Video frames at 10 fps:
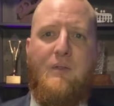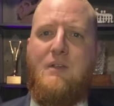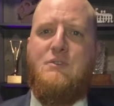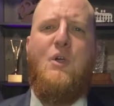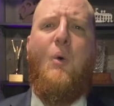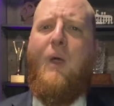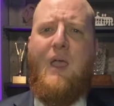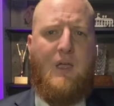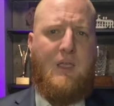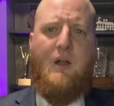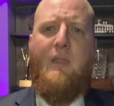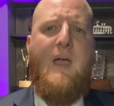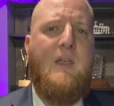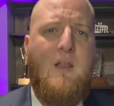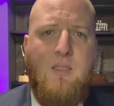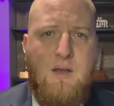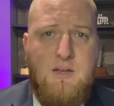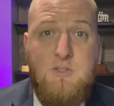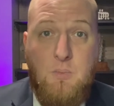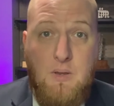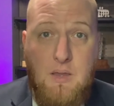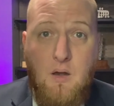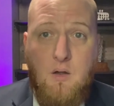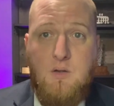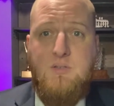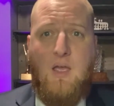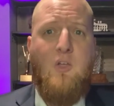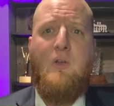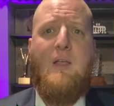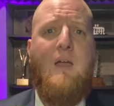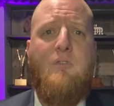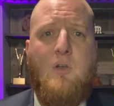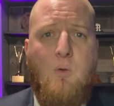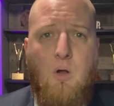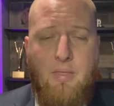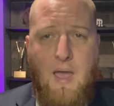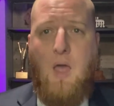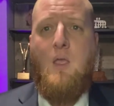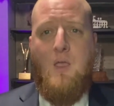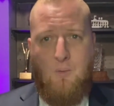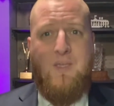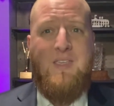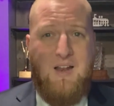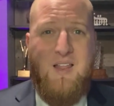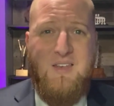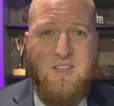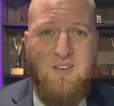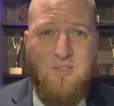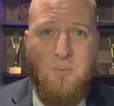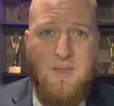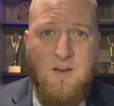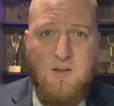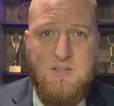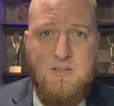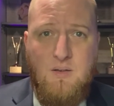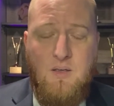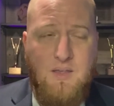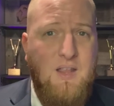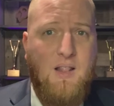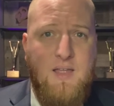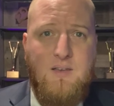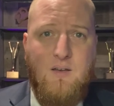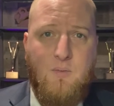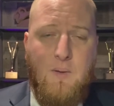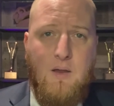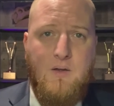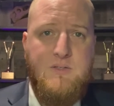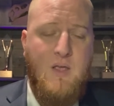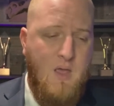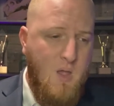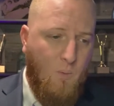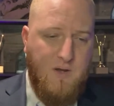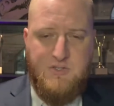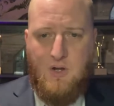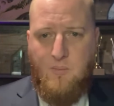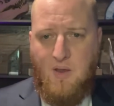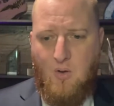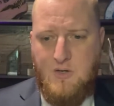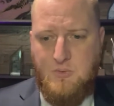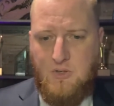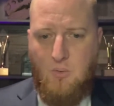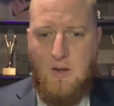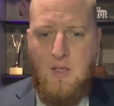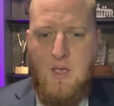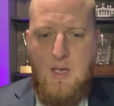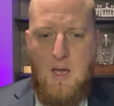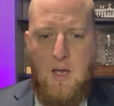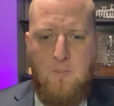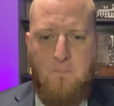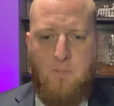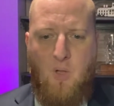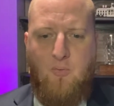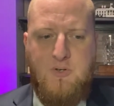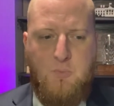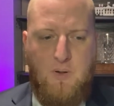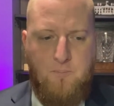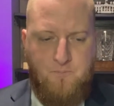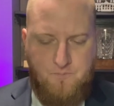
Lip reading: there's no way I get all that done in the next 3 years. I couldn't ever do all that. We can get a lot done in 3 years. You can get a lot done in 3 years. When I started my graduate degree, my first one,